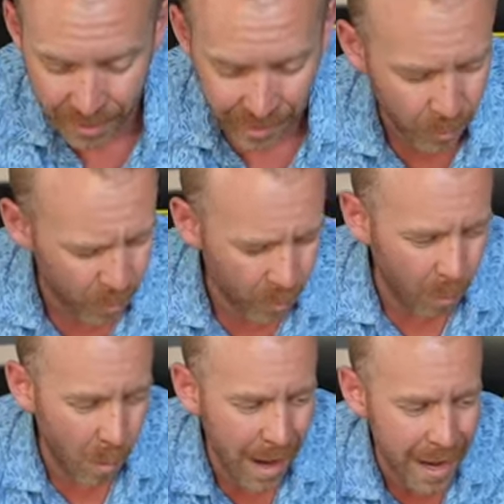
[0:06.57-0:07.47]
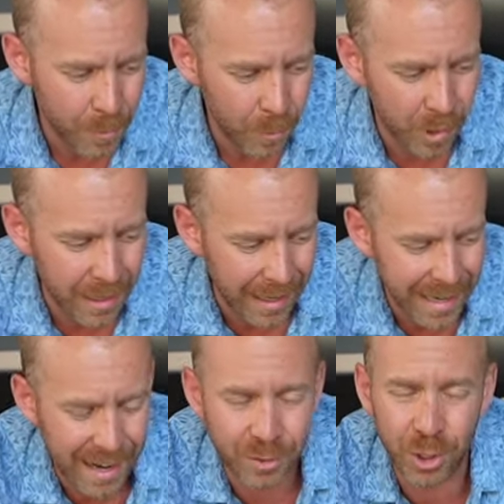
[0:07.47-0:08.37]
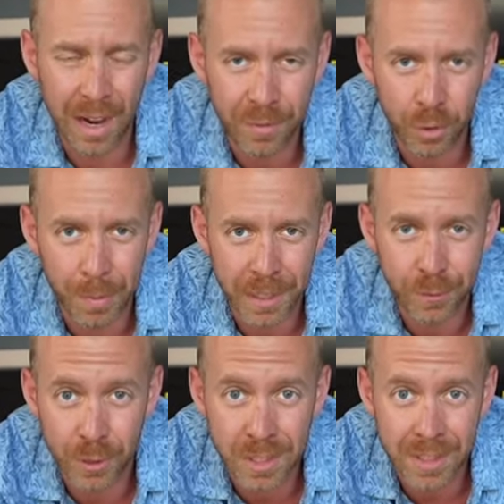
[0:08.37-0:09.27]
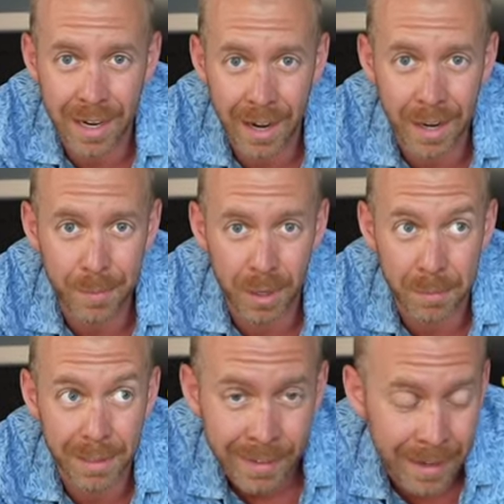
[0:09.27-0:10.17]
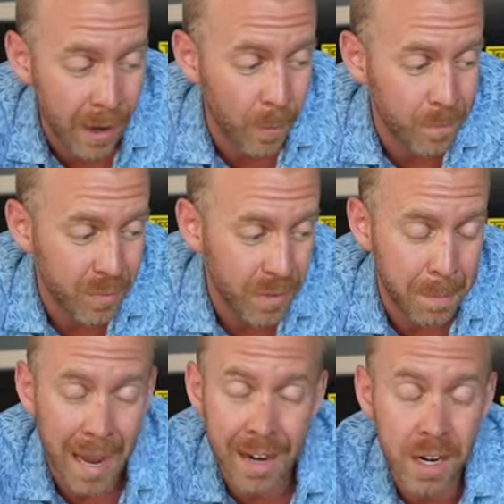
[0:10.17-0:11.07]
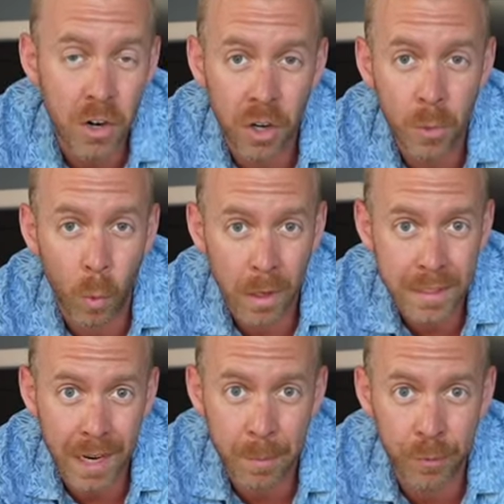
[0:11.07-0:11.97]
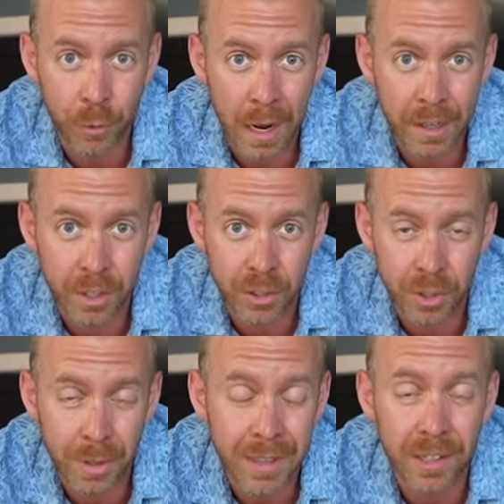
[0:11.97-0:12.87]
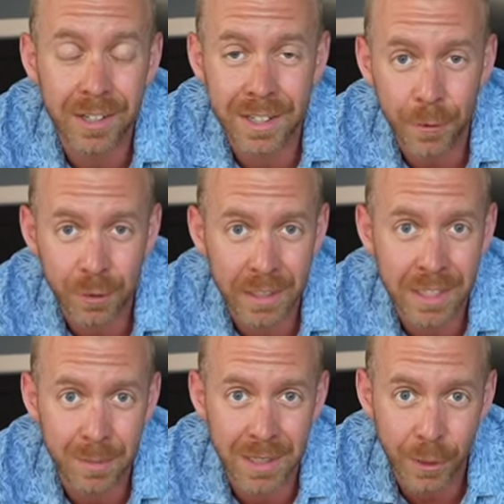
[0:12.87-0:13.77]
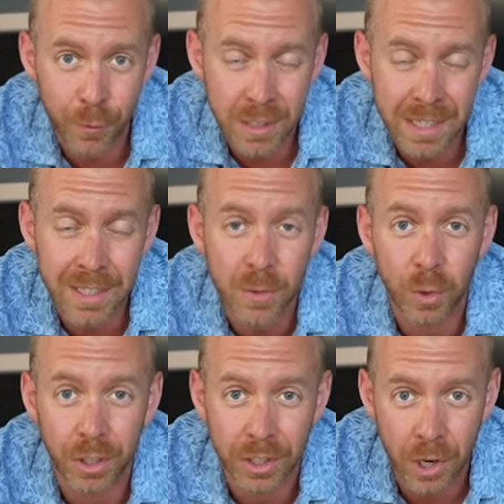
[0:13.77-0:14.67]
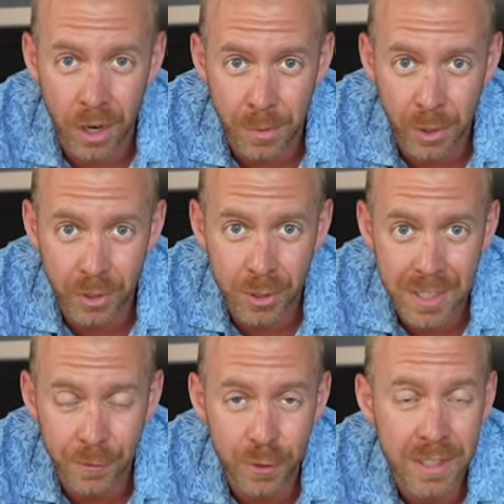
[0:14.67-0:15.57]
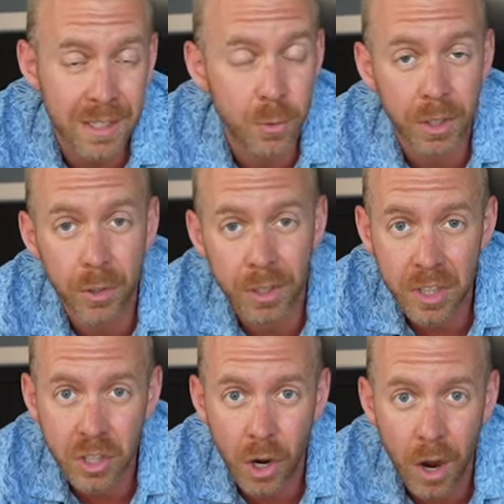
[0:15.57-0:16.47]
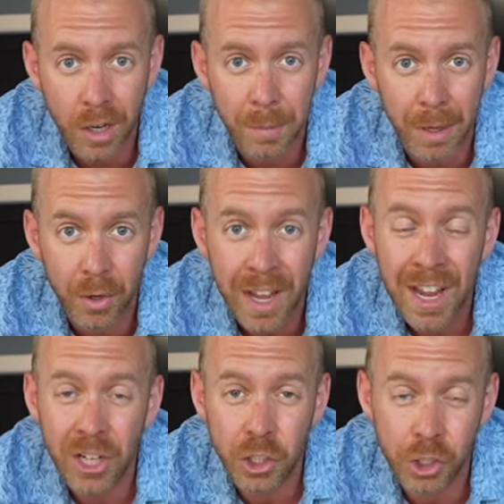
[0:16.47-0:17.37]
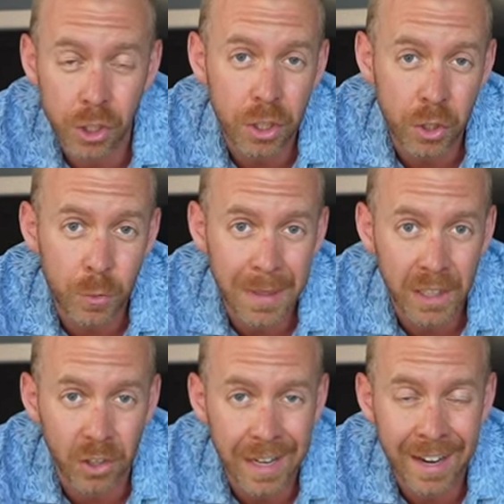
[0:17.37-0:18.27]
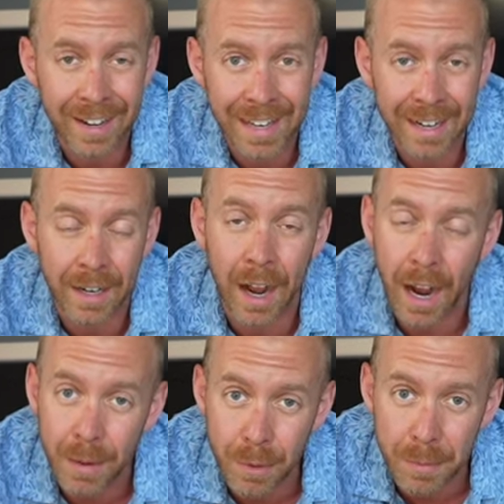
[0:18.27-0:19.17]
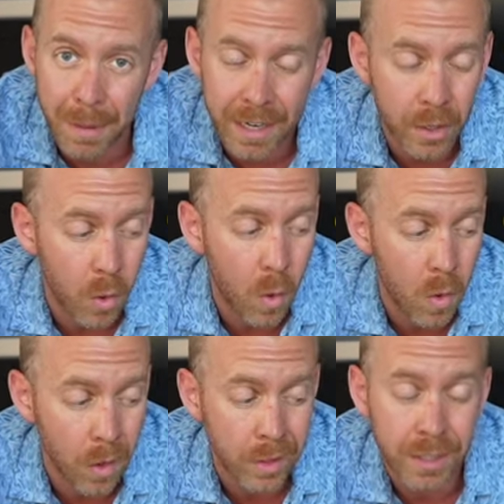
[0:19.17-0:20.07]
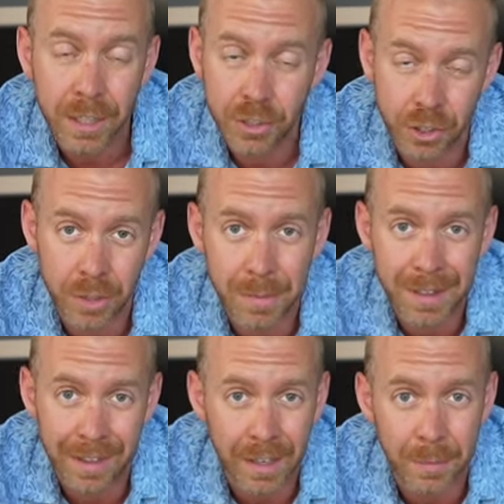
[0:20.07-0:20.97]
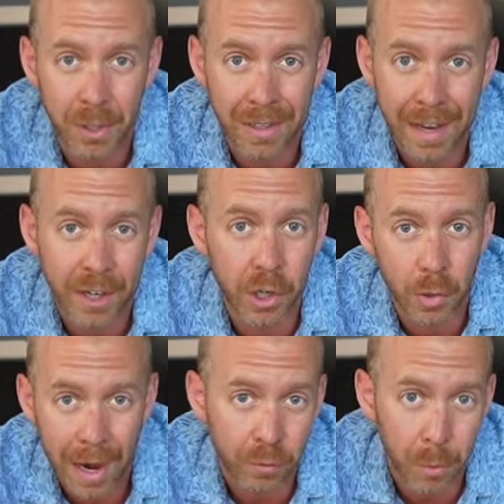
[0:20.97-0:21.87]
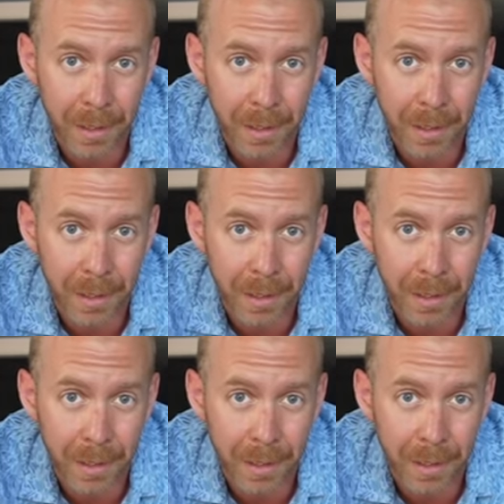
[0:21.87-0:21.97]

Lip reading: now, why would I have a gravel bike versus a hybrid bike? Now, depending on what type of riding you're doing, there are definitely some differences, and we're gonna talk about those differences, and we're going to talk about, should you be looking at getting a hybrid bike, or should you be thinking about getting a gravel